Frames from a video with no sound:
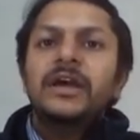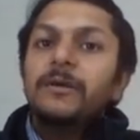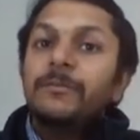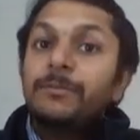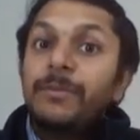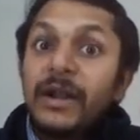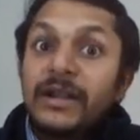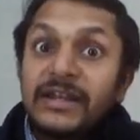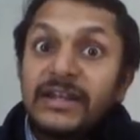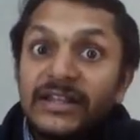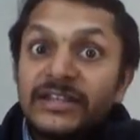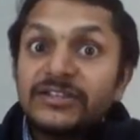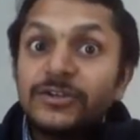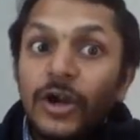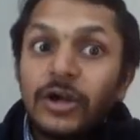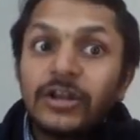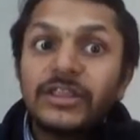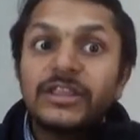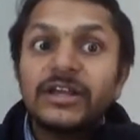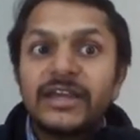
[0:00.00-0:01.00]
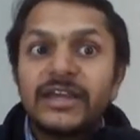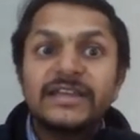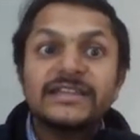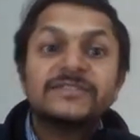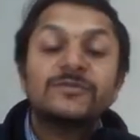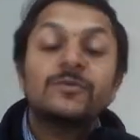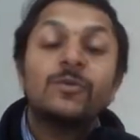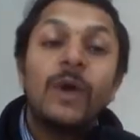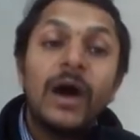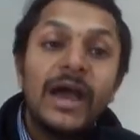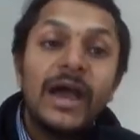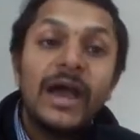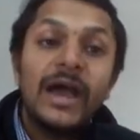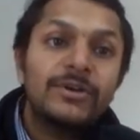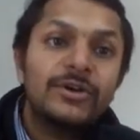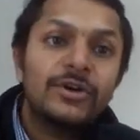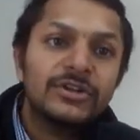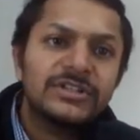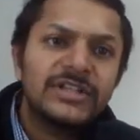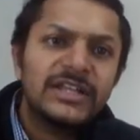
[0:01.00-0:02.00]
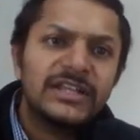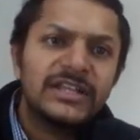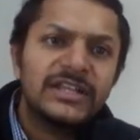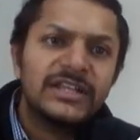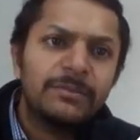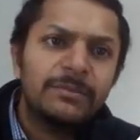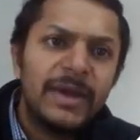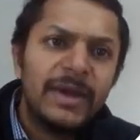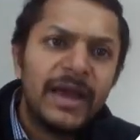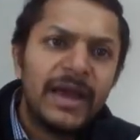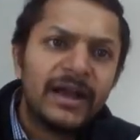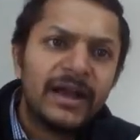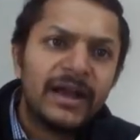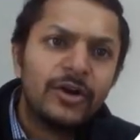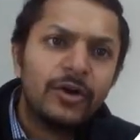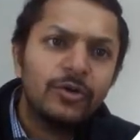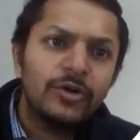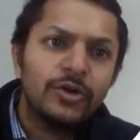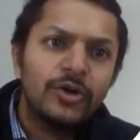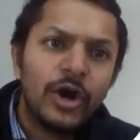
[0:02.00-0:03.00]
But it is not the case. Why? Because there is a background